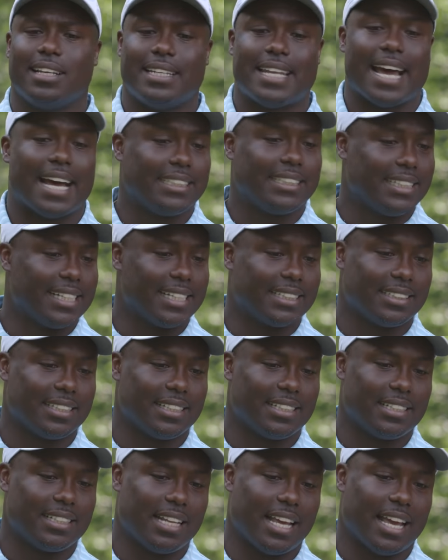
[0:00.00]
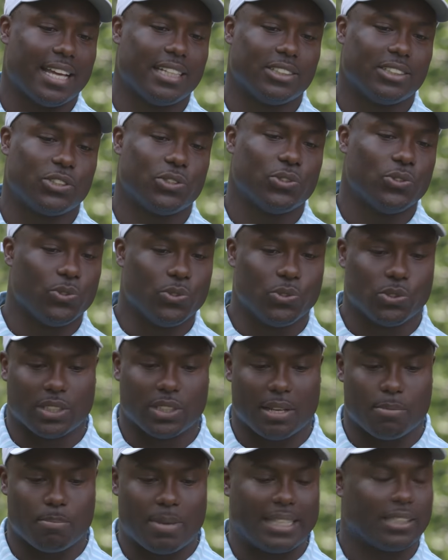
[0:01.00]
digest it, and choose
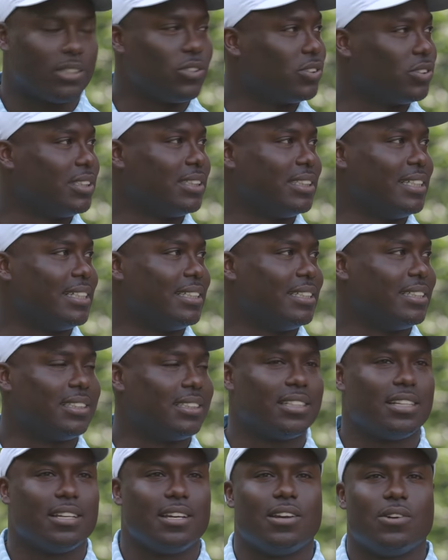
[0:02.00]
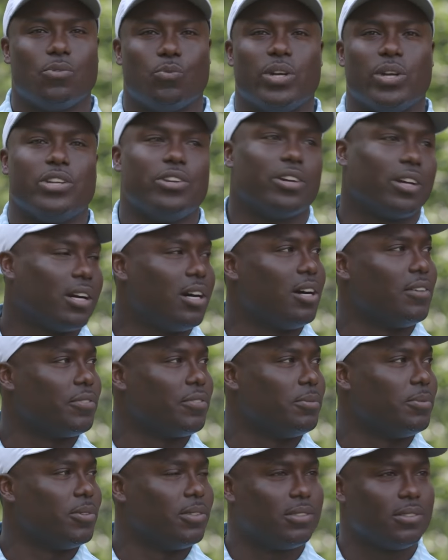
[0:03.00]
and make those decisions when you're
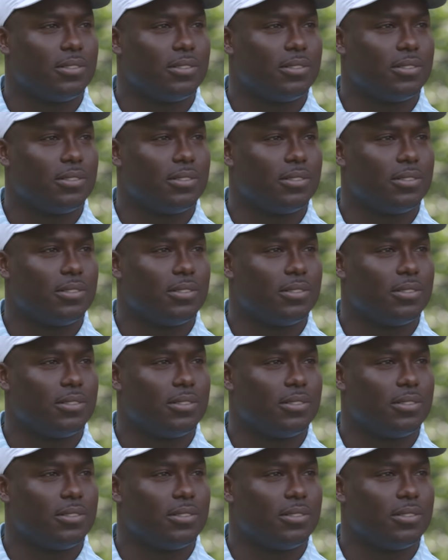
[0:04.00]
comfortable.